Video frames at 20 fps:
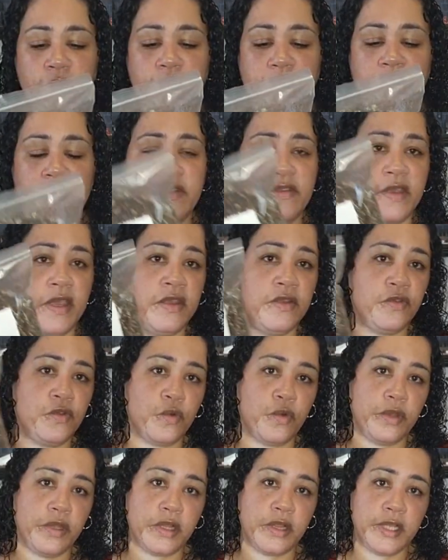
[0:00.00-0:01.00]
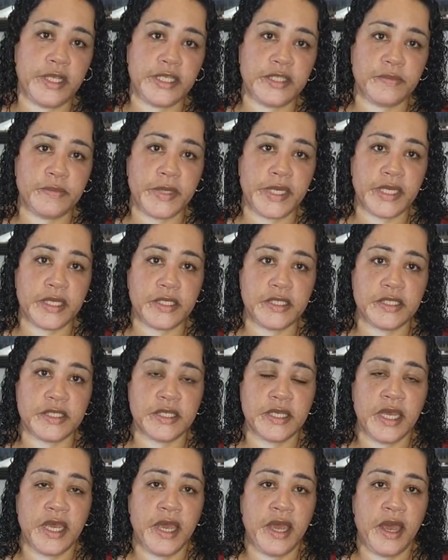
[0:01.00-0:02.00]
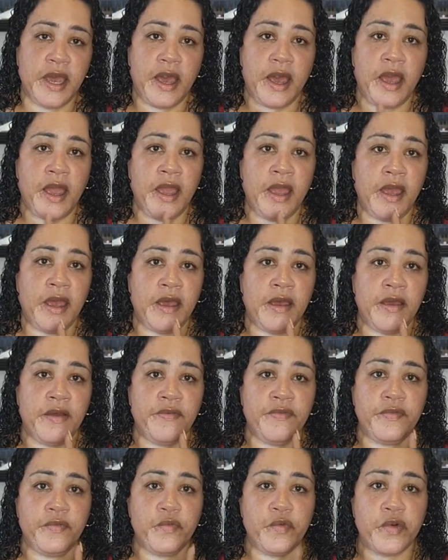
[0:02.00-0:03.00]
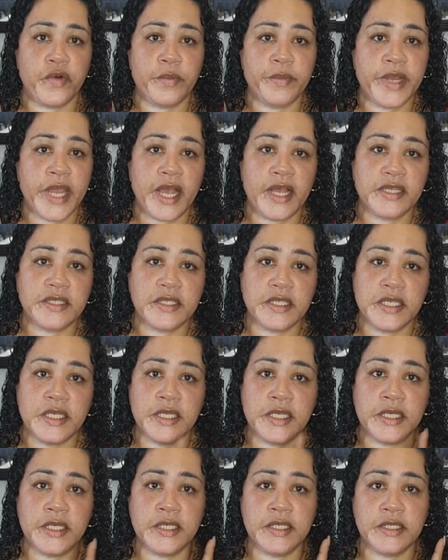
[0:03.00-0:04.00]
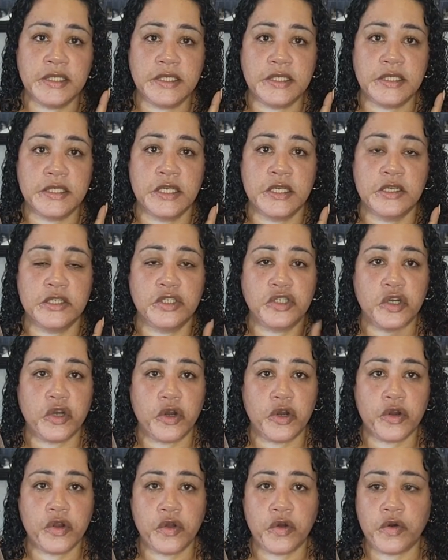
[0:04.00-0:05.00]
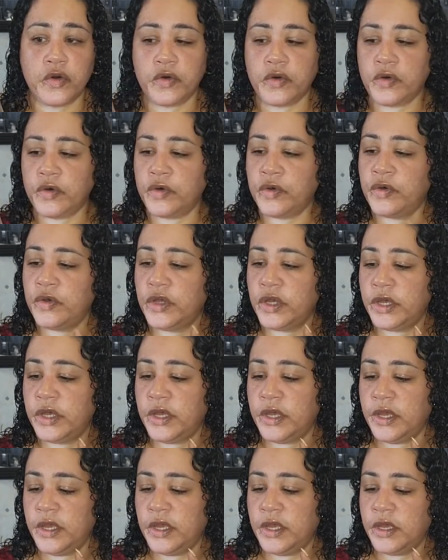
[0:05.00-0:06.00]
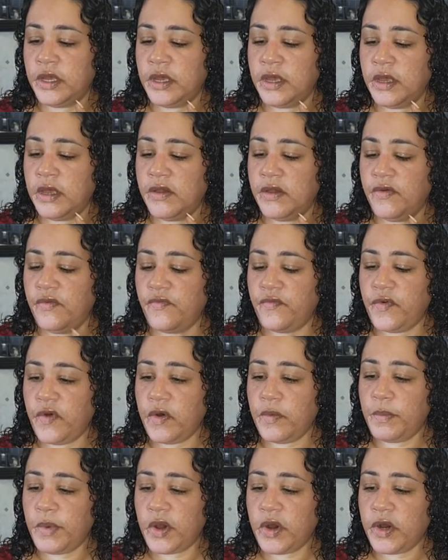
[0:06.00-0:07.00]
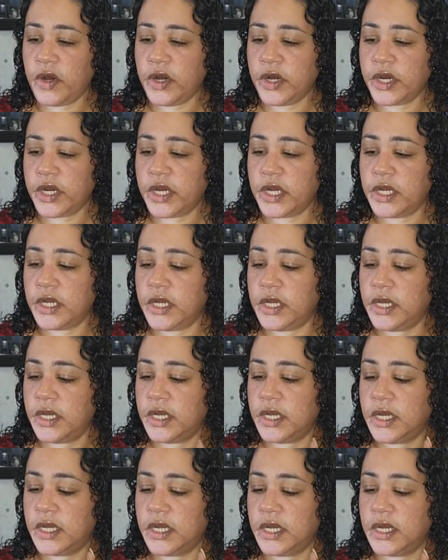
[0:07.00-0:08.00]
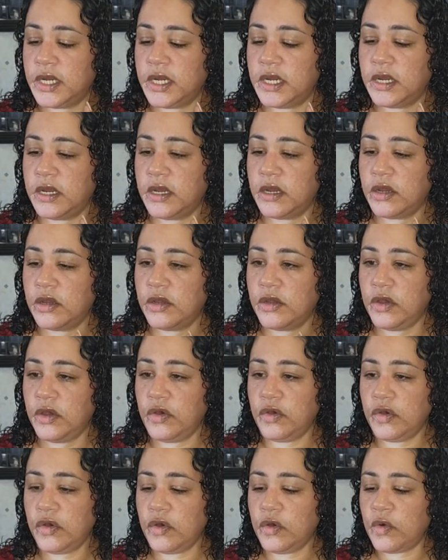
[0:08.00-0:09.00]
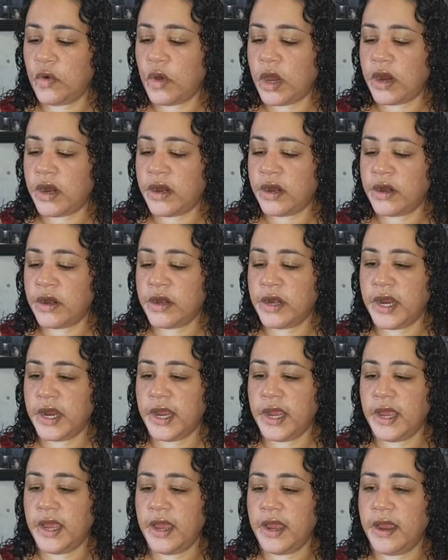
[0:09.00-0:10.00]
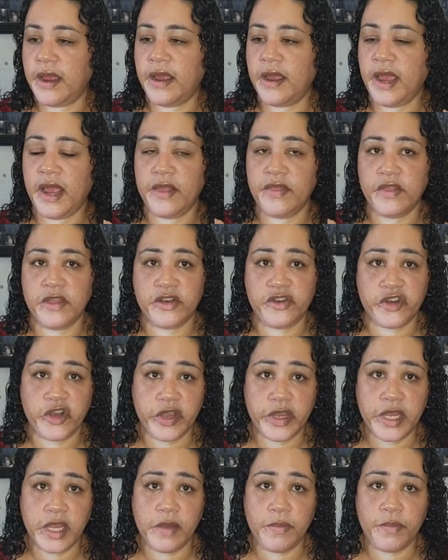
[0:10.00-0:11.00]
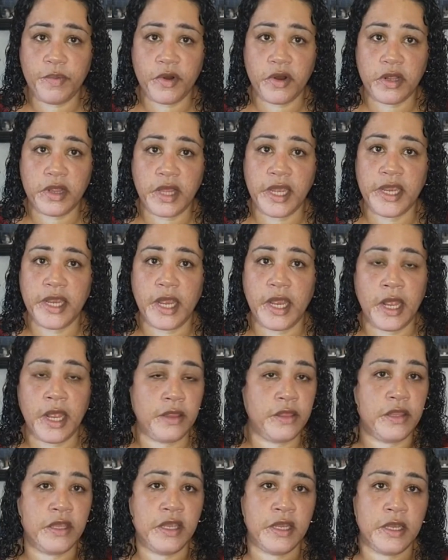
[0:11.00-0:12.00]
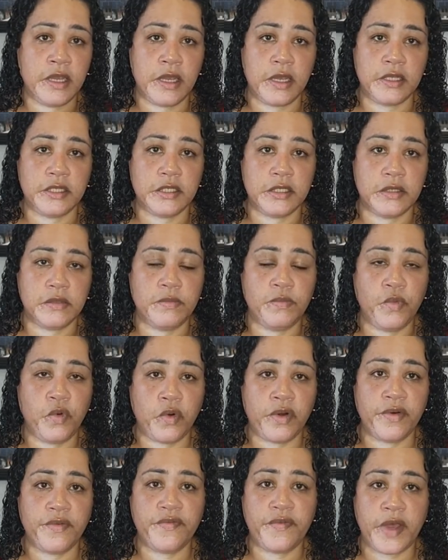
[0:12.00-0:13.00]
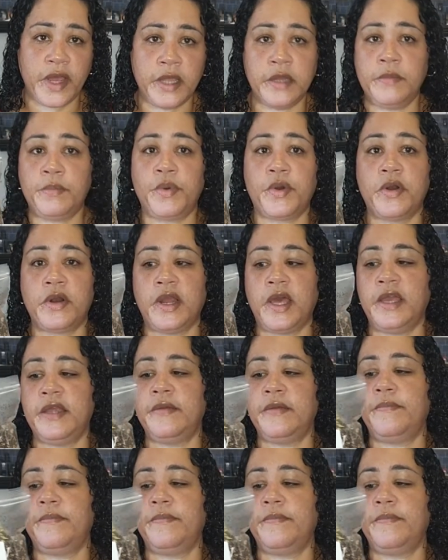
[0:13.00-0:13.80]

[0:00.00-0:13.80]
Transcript: It's a soilless mix. I have worm castings, charcoal, fir bark, cocoa coir, the chunky perlite, and the more fine perlite.